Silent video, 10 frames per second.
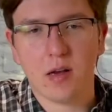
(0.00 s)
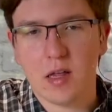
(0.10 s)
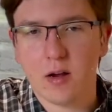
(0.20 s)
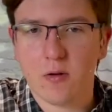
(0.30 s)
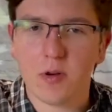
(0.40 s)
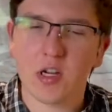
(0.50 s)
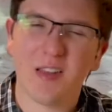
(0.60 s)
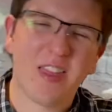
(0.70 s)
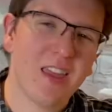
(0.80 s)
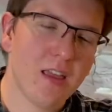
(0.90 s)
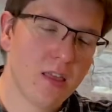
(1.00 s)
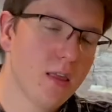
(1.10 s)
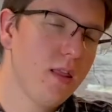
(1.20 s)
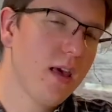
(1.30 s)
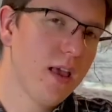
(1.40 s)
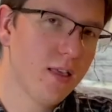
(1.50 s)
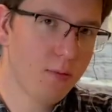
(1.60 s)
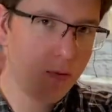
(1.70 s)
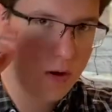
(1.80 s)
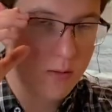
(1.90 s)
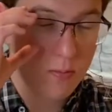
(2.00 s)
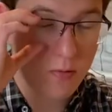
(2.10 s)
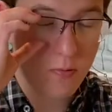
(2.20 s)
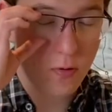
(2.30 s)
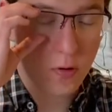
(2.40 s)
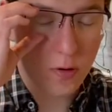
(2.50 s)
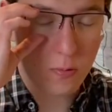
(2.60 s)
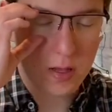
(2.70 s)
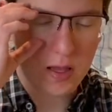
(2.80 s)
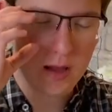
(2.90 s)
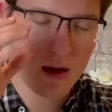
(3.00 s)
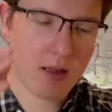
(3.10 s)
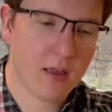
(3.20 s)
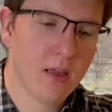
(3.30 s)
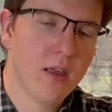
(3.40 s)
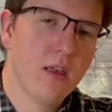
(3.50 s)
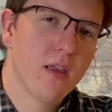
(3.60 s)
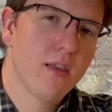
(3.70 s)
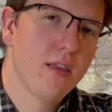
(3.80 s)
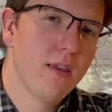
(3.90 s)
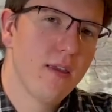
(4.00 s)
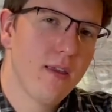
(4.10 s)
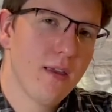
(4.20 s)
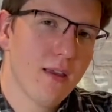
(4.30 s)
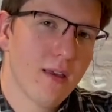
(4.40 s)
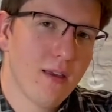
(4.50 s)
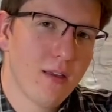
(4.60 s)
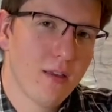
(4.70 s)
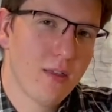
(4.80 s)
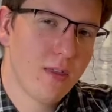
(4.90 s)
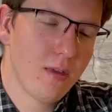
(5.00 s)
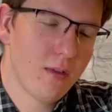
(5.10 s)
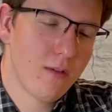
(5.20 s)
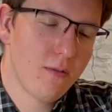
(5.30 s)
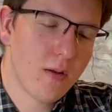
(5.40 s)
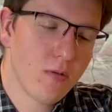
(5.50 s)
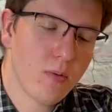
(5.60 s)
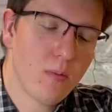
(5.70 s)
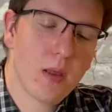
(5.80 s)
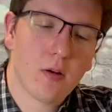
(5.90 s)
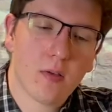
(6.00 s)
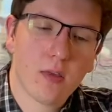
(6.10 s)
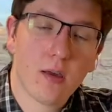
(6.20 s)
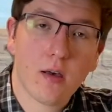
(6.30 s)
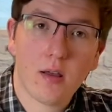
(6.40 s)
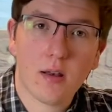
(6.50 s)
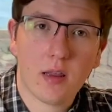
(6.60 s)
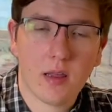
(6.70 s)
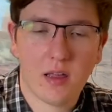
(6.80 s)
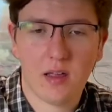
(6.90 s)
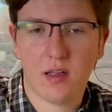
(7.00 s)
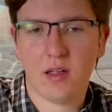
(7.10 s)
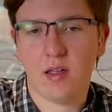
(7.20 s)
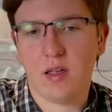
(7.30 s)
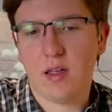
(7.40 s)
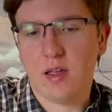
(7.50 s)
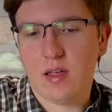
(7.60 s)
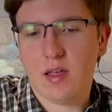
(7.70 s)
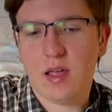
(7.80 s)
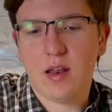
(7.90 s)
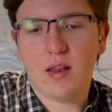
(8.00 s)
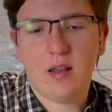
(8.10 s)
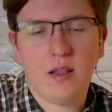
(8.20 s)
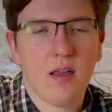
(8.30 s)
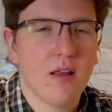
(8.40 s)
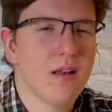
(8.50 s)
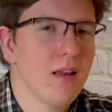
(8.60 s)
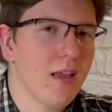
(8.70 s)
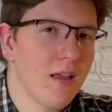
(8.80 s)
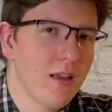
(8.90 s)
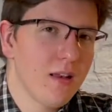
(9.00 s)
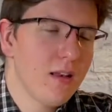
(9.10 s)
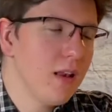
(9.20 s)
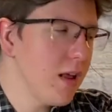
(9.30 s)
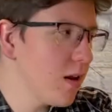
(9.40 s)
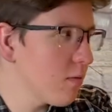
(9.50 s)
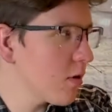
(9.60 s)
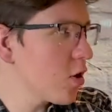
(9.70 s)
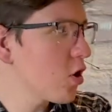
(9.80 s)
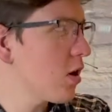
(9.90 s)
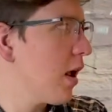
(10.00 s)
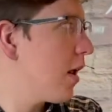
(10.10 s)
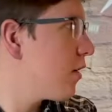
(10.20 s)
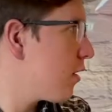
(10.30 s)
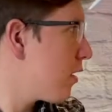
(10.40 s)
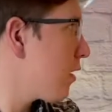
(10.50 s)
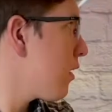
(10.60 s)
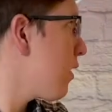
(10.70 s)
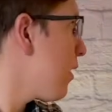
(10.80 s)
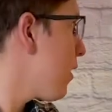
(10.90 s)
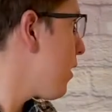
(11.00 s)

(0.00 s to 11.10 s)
here, which I think is the last one before we see the Venerable Peter Scott, Canon Lynn, and Deacon Richard enter the